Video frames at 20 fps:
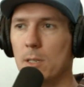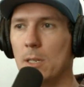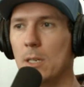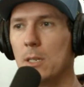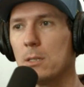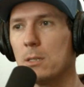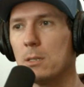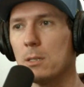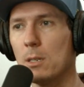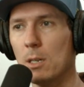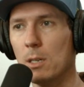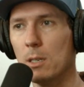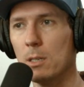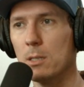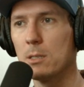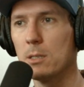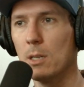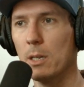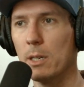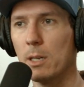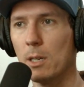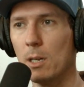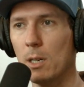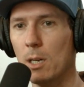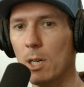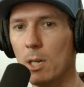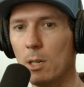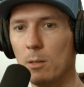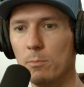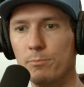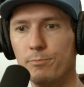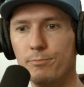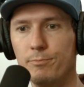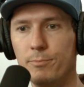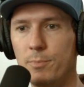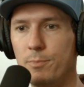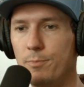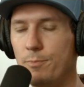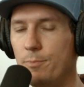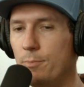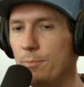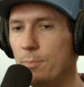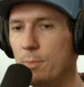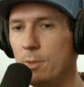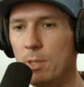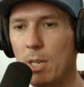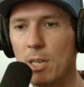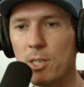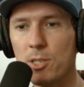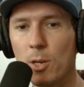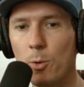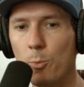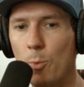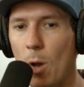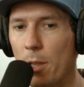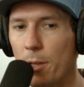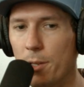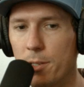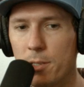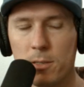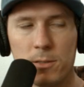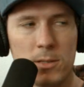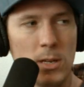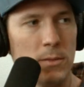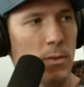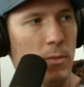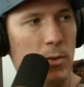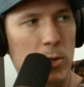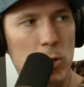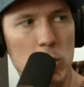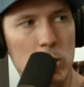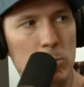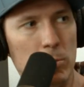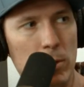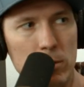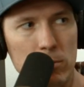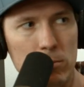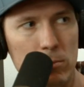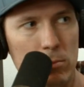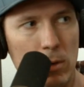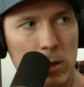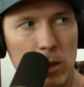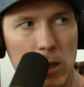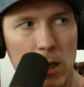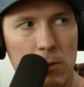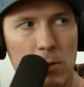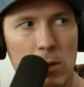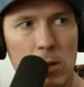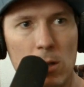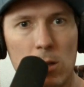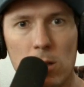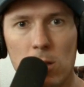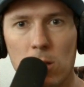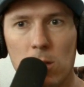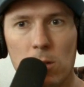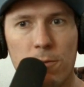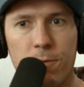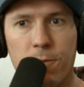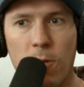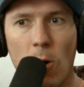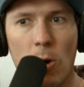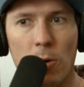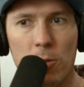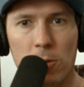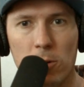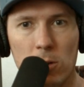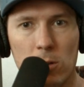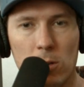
It's like a distant relative of a human, like even farther.